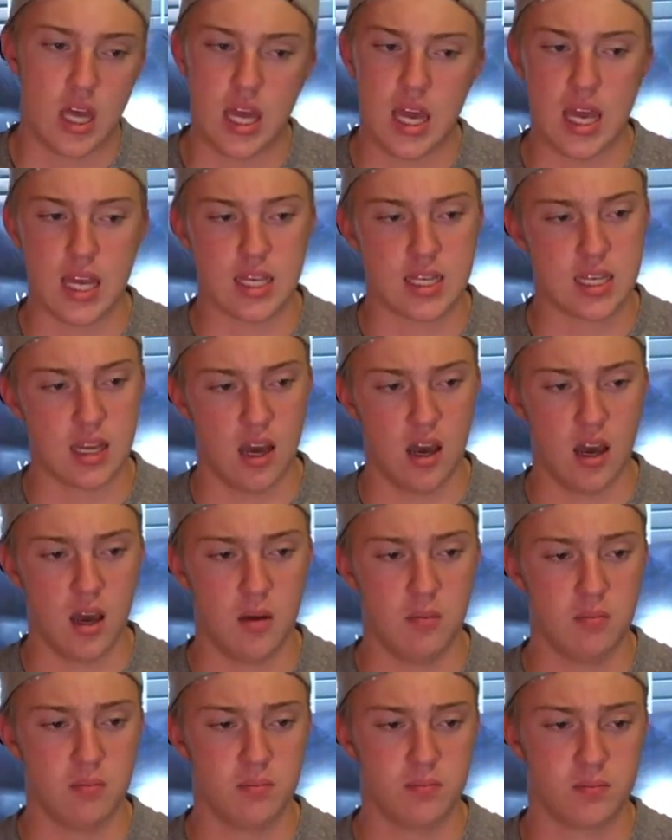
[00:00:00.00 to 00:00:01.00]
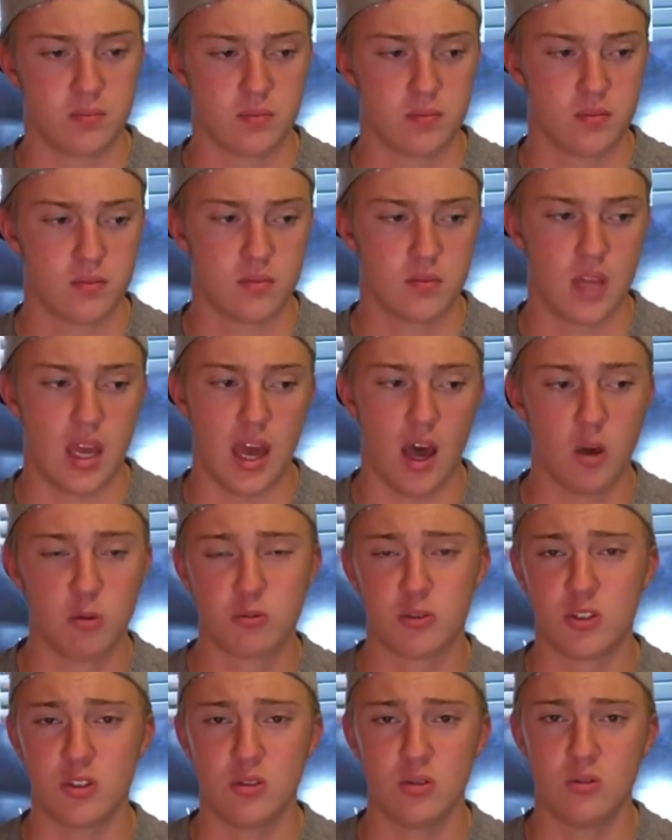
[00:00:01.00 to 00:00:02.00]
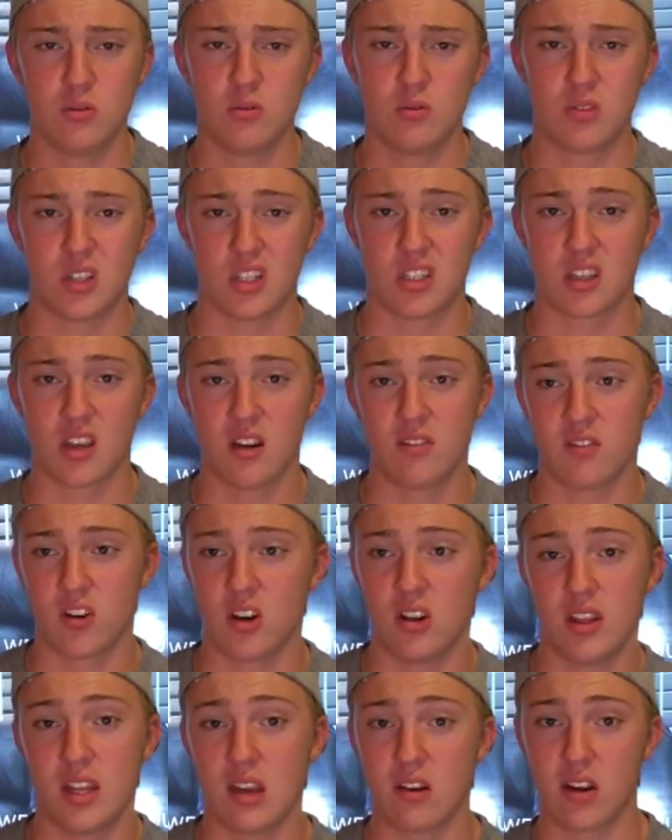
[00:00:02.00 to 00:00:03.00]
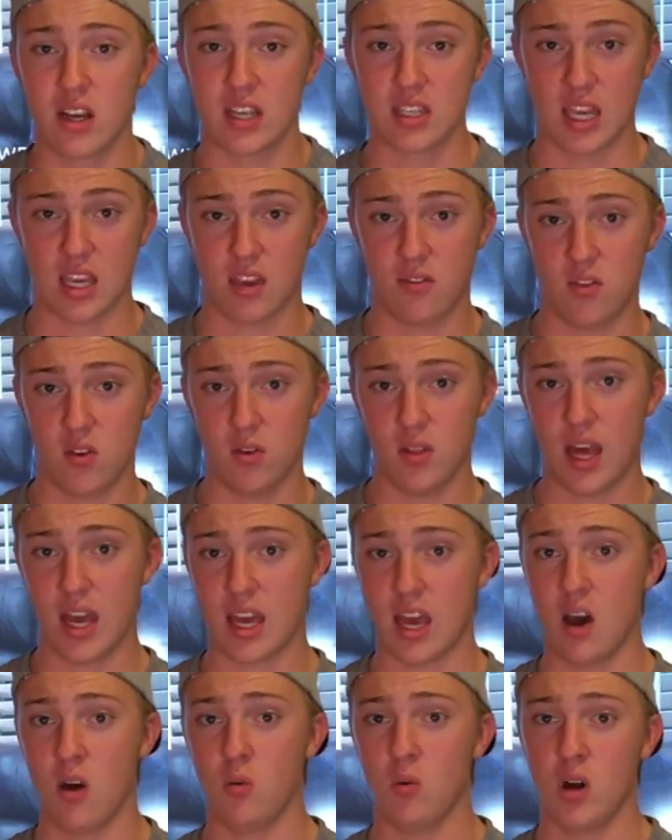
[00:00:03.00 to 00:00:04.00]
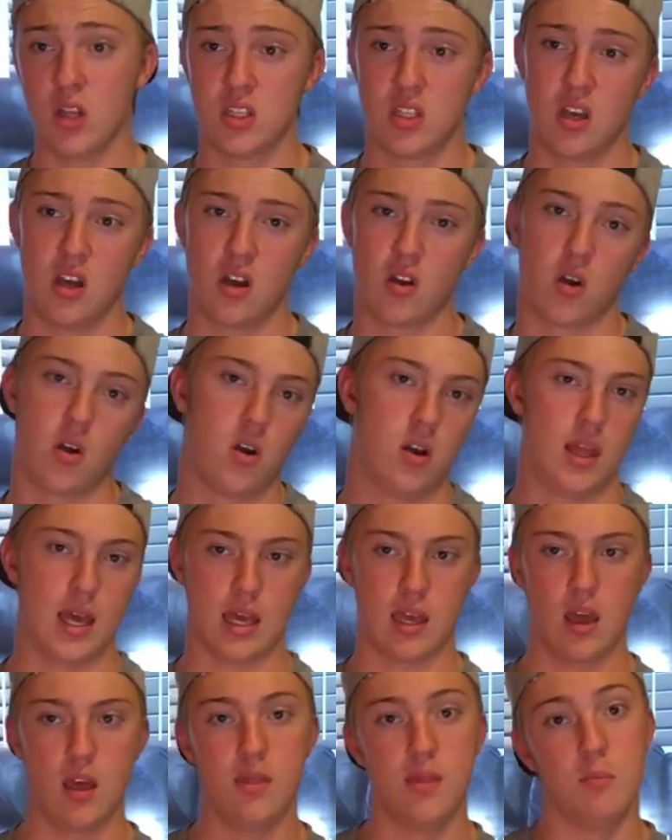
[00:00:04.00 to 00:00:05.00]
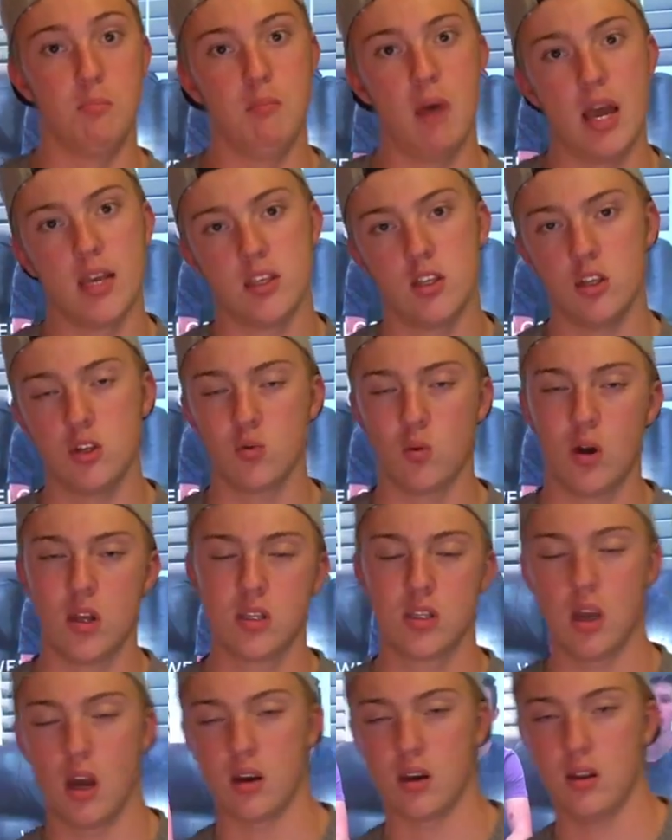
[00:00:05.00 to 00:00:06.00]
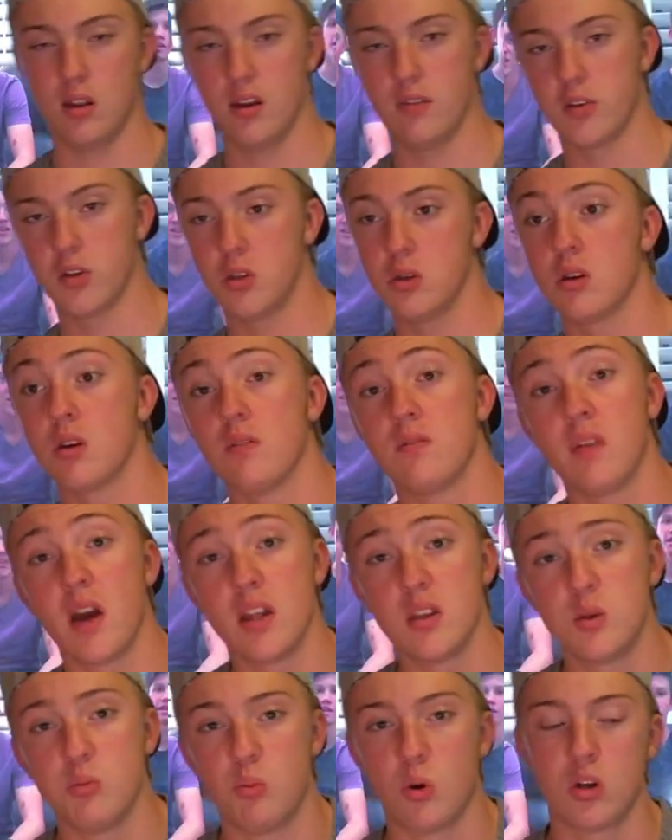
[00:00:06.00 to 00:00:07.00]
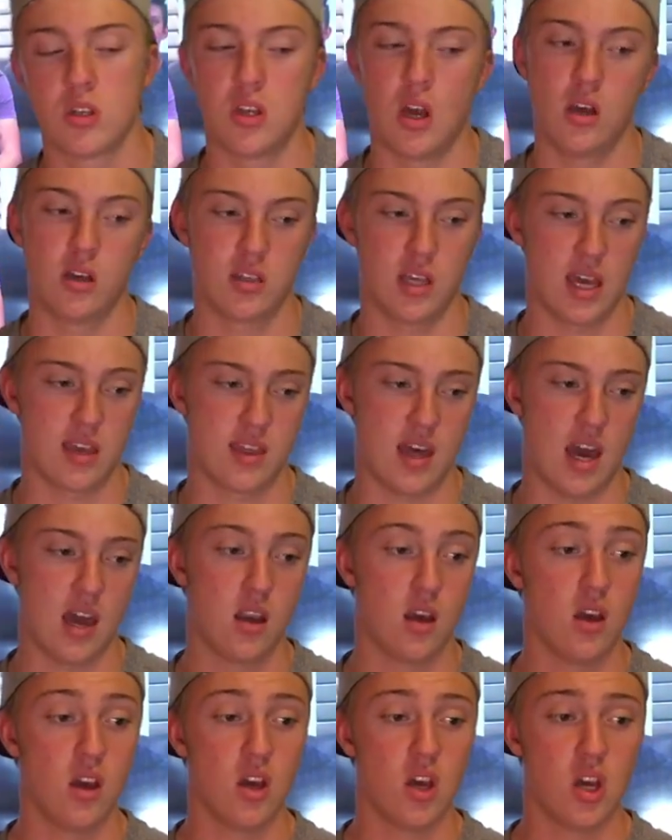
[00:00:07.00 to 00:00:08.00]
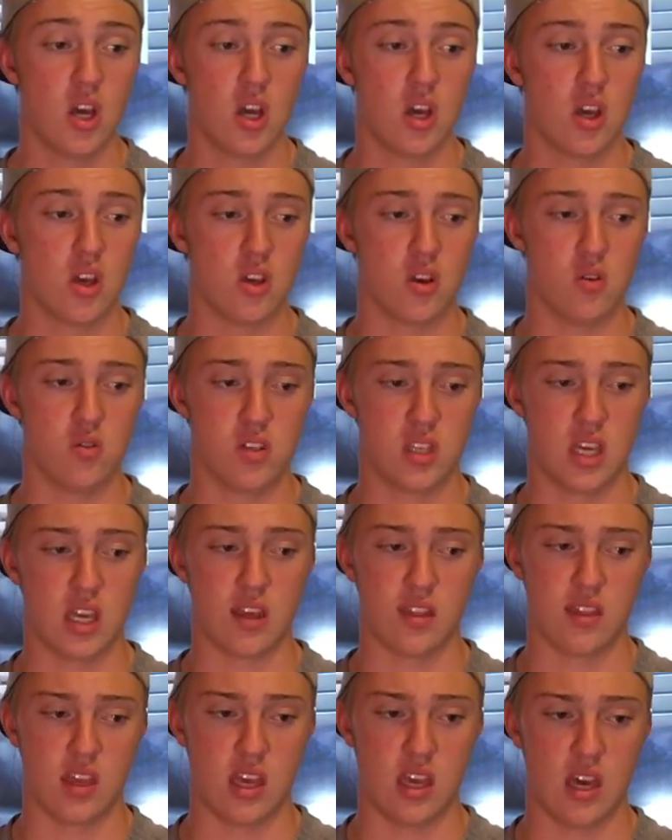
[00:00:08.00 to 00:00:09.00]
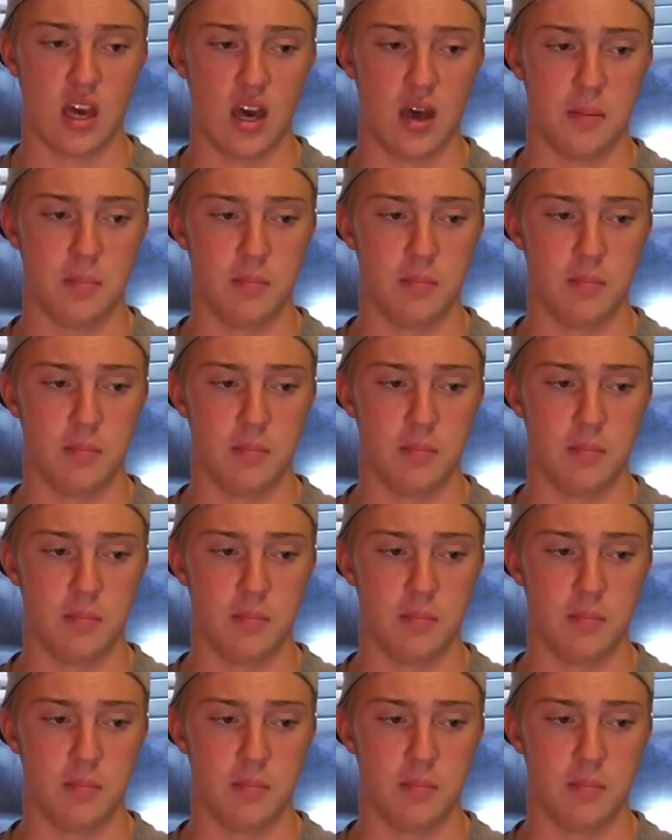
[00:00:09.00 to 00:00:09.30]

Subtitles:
It helps you discover lyrics, like if you like how one song or like a message one song delivers, find some more songs like that using the